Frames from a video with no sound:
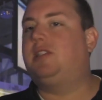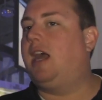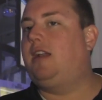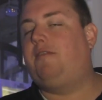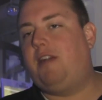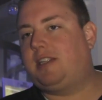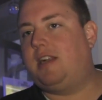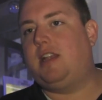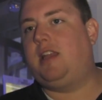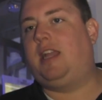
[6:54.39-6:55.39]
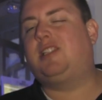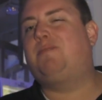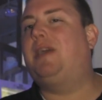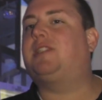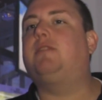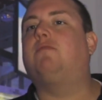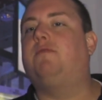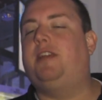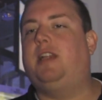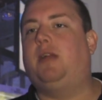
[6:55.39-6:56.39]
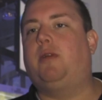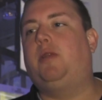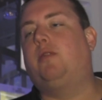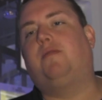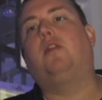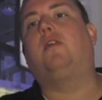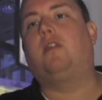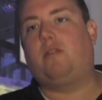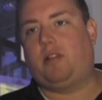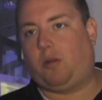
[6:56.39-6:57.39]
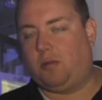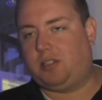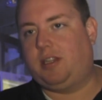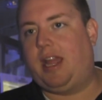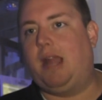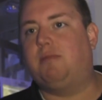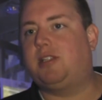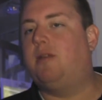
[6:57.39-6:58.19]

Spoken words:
It's not going to affect anything. It's just basically revealing what you would have learned throughout the course of the game.